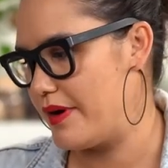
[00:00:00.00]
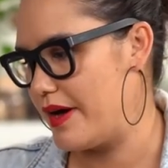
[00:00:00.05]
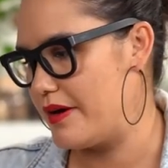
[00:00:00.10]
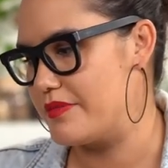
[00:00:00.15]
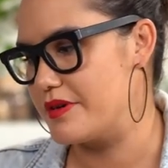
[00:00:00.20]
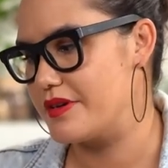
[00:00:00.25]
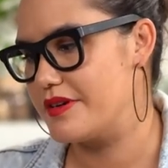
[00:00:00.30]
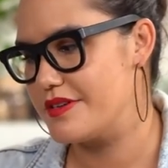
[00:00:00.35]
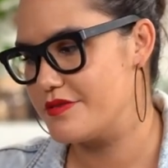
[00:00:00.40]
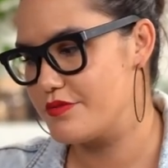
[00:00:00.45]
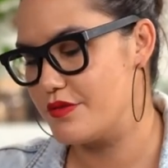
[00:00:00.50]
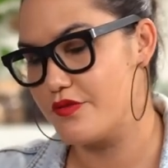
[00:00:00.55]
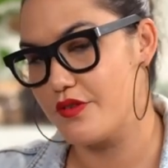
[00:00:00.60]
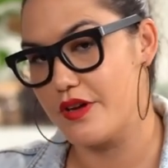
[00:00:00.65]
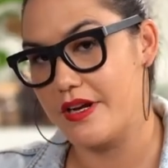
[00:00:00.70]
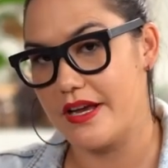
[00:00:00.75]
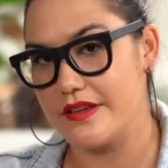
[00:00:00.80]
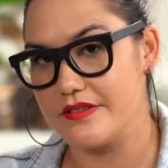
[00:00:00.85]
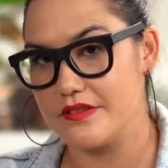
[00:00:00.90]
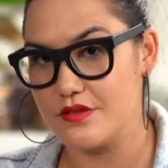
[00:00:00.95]
But because we've
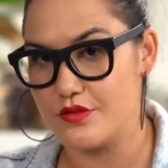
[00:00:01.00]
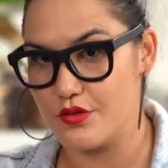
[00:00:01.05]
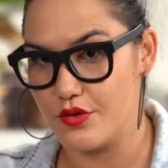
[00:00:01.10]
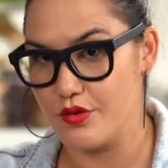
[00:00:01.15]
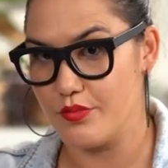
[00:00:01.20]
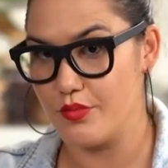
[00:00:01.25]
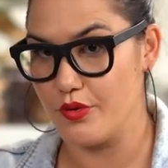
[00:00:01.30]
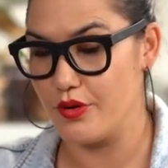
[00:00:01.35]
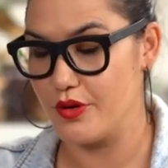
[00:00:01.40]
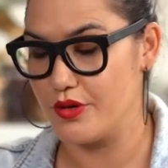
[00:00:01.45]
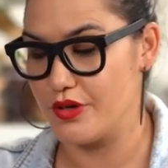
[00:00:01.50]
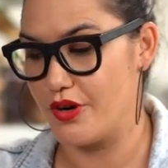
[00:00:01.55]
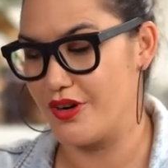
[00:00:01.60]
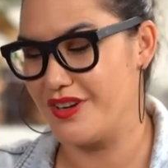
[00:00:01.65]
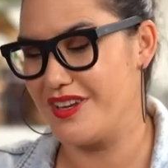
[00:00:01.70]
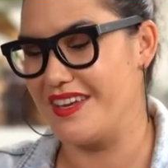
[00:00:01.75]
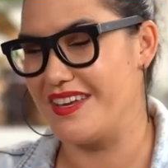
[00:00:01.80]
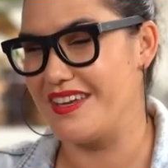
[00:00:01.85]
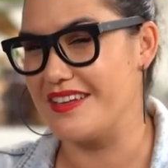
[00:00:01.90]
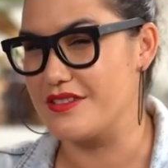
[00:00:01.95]
got our store-bought
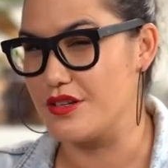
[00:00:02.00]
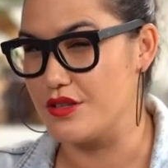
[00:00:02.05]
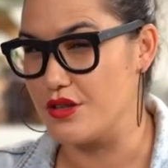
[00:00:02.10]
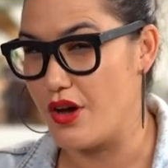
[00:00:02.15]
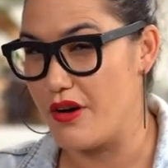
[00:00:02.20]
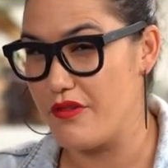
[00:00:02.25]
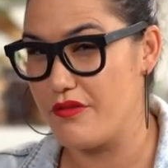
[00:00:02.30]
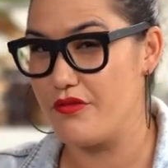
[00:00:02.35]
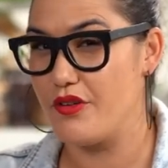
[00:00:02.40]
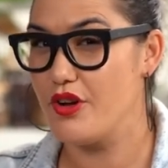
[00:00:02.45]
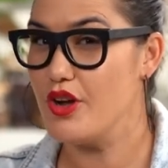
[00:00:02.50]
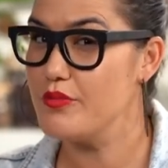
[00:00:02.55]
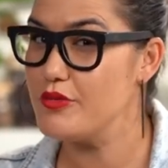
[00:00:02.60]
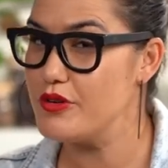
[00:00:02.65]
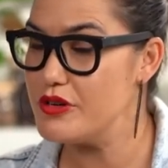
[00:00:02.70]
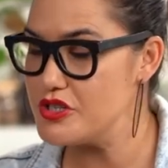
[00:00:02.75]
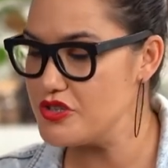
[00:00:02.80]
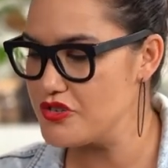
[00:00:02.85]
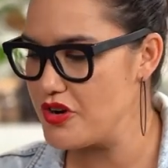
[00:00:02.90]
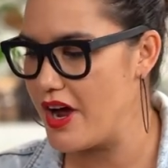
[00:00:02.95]
gnocchi, it's a lot
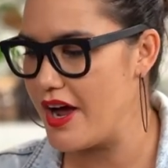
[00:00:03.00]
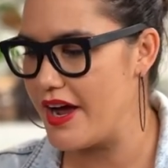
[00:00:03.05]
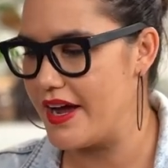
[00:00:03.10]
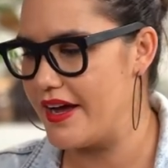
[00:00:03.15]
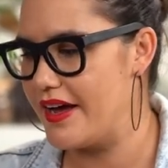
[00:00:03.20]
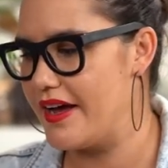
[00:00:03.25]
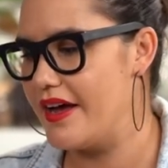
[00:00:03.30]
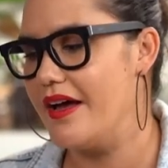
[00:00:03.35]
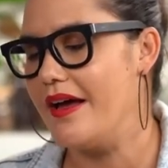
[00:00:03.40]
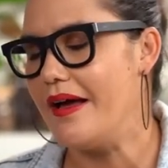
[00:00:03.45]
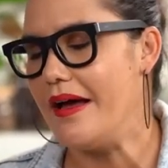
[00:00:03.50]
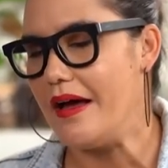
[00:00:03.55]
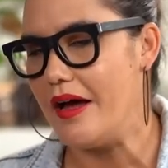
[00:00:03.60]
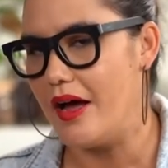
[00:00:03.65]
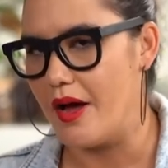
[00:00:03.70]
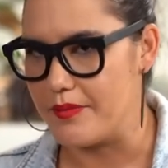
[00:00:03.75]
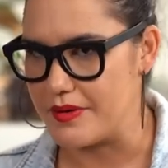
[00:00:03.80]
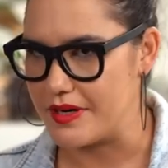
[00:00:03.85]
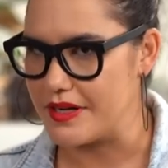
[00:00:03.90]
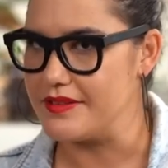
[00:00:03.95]
firmer and drier,
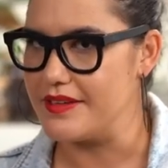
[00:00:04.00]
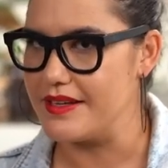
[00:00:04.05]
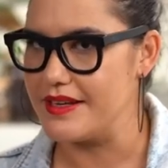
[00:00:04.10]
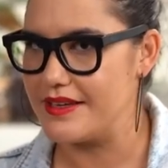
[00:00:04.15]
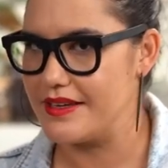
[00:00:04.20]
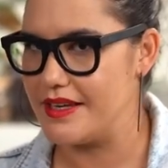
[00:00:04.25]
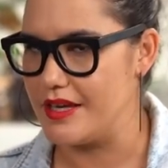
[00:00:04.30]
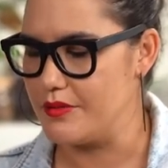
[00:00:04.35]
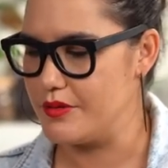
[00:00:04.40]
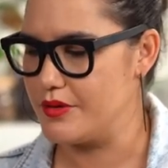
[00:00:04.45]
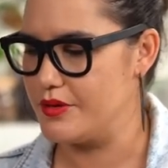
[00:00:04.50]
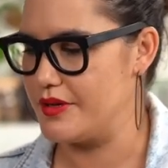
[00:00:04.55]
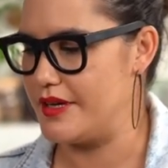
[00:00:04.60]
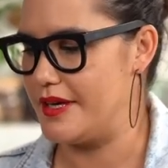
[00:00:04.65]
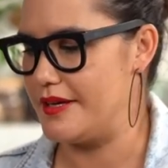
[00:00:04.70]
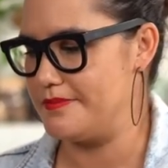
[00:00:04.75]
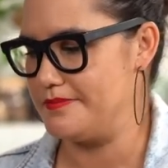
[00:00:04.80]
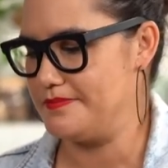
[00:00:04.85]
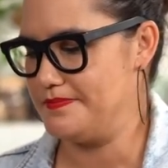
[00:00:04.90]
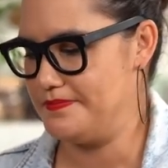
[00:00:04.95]
I'm gonna let it keep
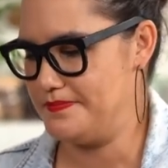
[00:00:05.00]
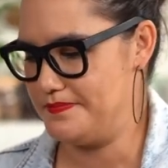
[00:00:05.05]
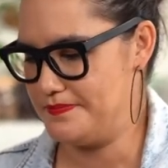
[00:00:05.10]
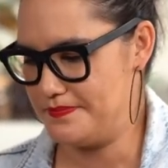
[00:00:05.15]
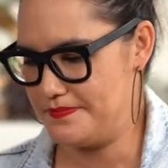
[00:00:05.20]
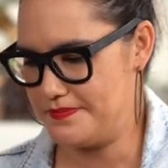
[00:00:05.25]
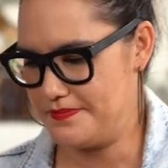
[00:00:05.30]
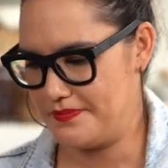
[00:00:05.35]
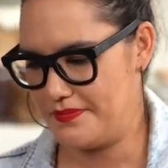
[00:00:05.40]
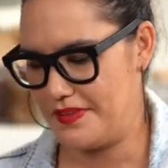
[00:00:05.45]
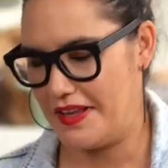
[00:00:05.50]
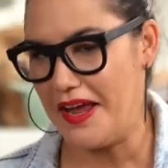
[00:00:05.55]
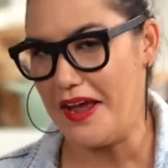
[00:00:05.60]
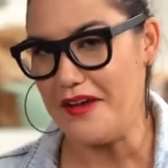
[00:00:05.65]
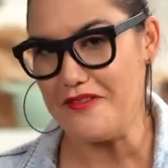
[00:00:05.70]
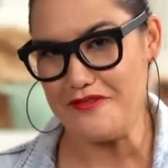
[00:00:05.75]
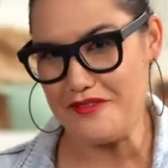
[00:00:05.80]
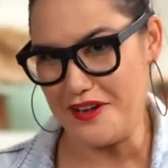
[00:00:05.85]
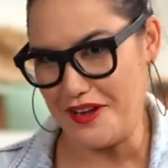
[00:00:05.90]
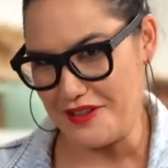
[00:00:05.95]
cooking.
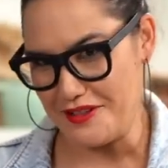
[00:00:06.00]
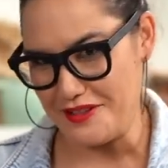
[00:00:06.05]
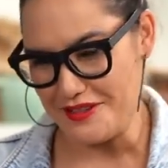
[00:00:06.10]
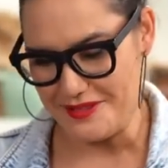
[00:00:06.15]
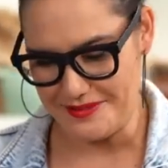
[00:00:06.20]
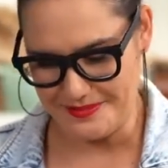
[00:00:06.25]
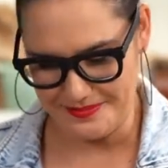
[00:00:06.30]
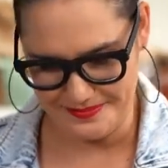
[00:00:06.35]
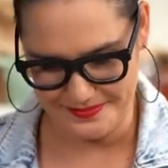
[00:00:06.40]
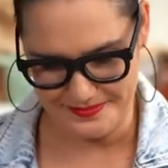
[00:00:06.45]
Have faith.